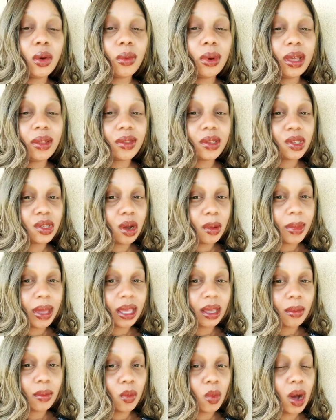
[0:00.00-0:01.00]
we have to start
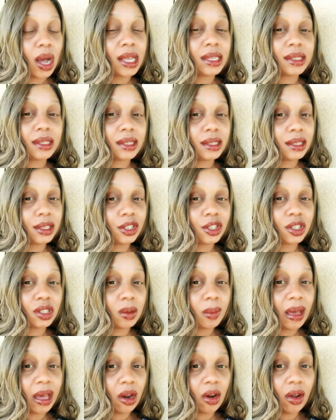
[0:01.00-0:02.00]
making wise
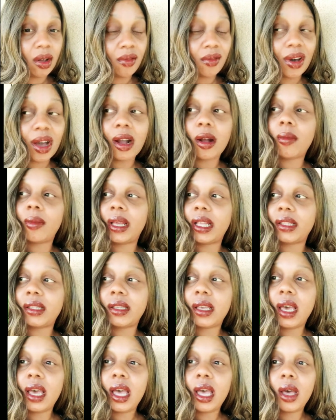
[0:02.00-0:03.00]
decisions about our
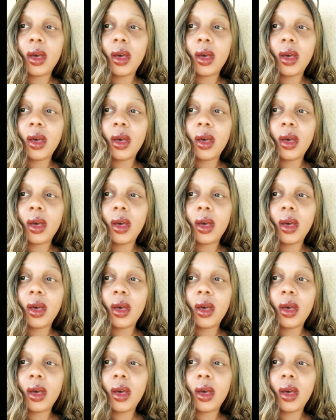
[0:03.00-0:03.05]
environments.